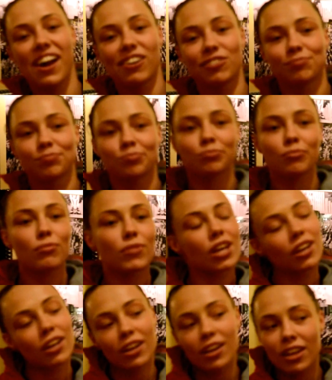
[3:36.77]
anybody
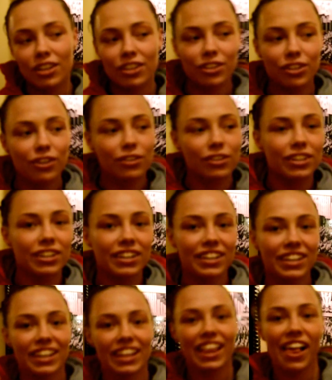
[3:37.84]
else's. Real weird,
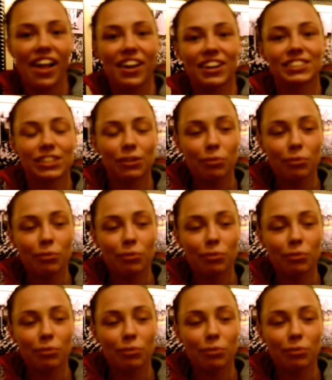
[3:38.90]
real crazy.